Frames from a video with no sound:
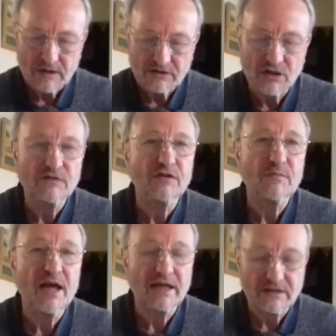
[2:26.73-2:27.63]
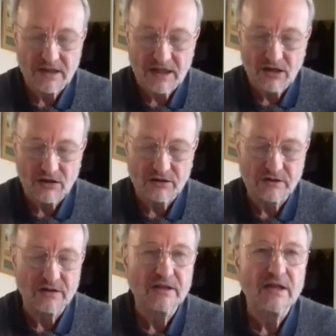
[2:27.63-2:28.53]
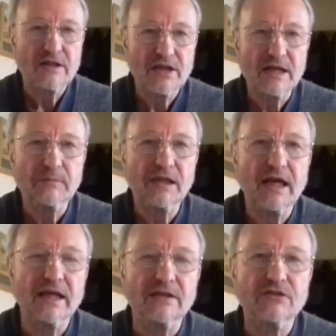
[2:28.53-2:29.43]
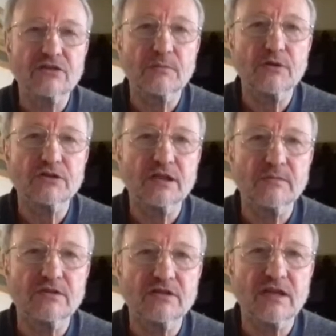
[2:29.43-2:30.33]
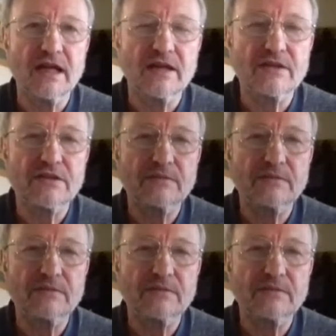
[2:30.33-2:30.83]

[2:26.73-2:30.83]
So from that day on, they planned to put him to death.